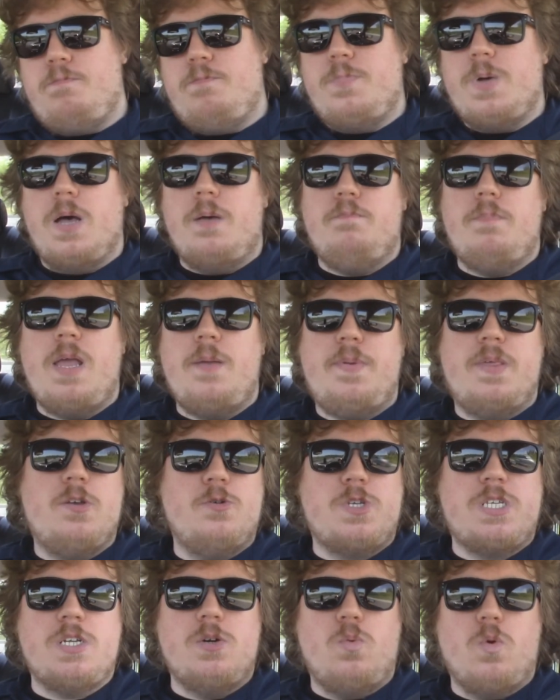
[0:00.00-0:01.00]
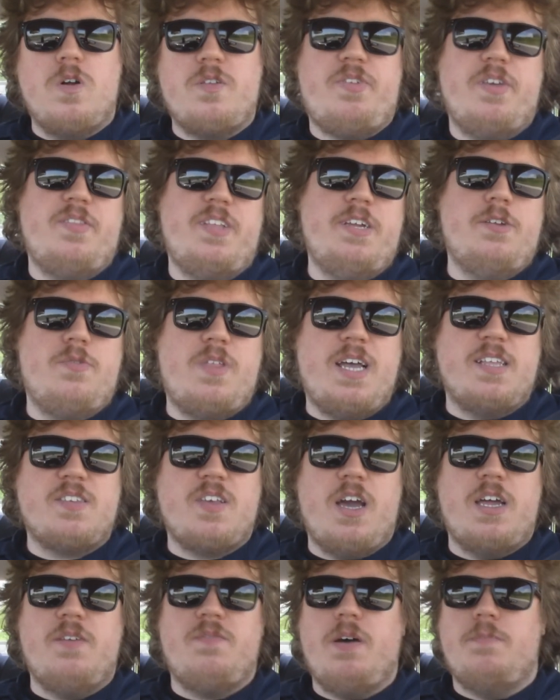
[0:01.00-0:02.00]
but maybe they're still worth it. That's
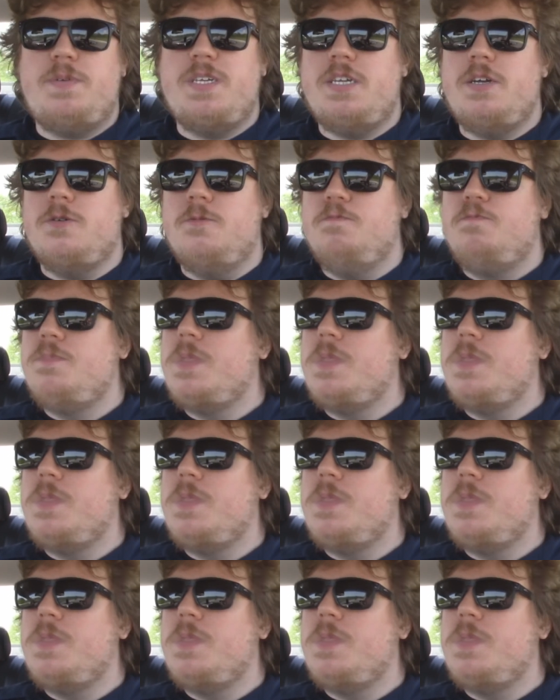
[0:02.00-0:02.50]
kind of up to you.